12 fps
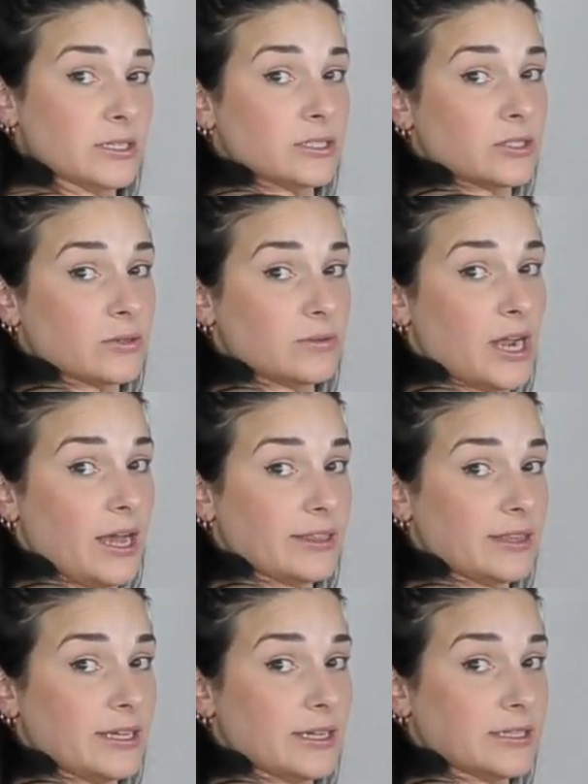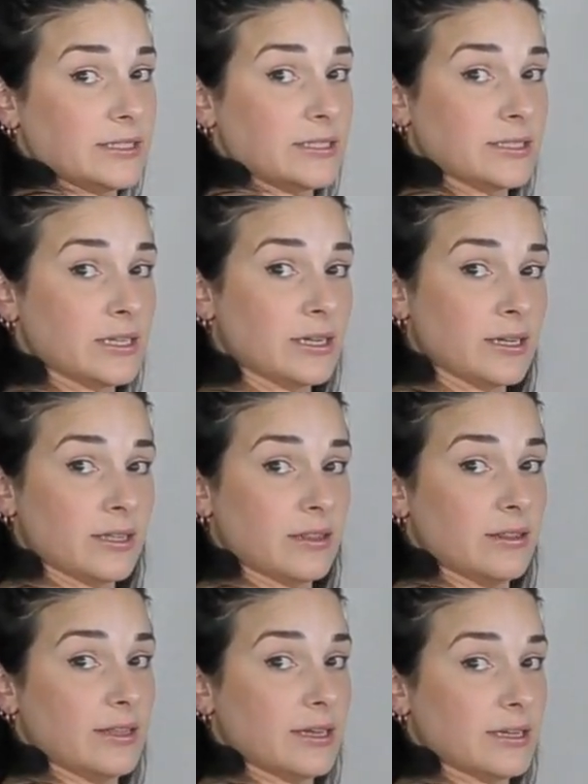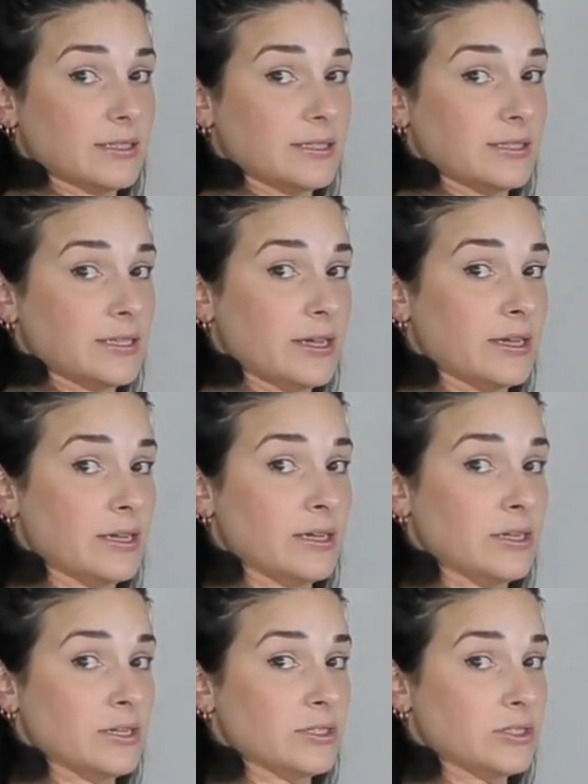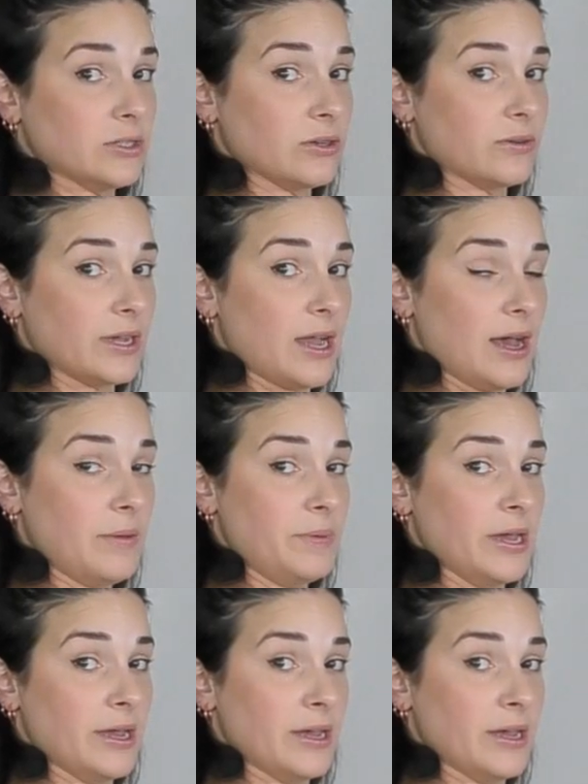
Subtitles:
So not this, this. So you're going up